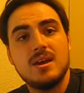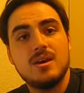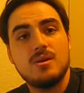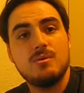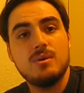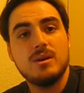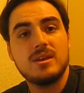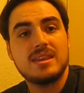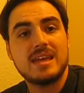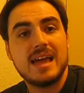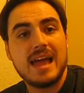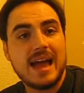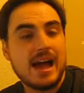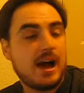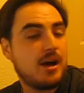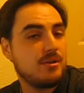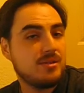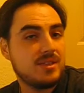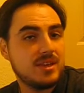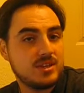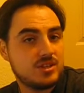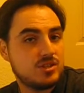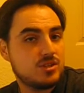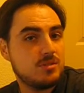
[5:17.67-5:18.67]
with how
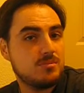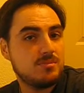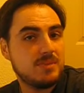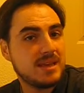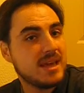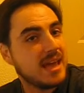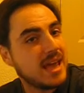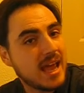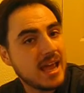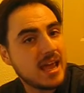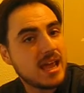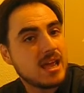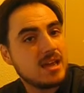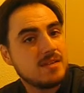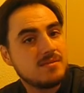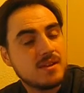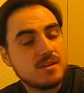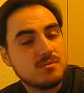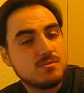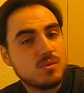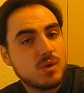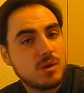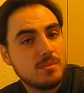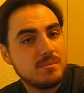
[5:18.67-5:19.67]
they should behave
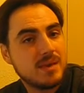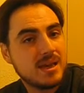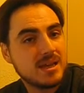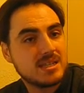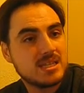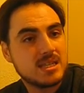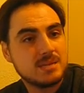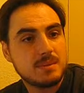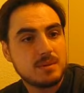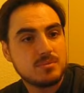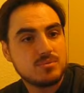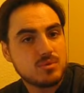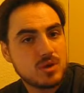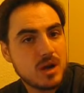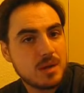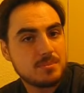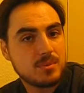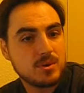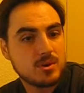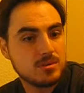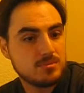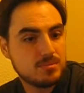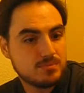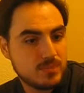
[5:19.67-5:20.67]
and what makes them a
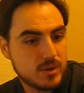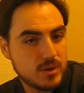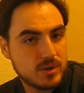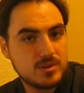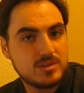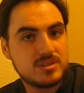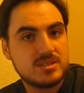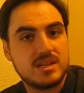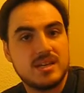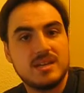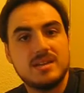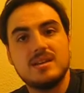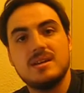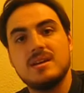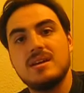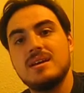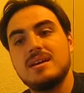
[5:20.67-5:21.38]
proper person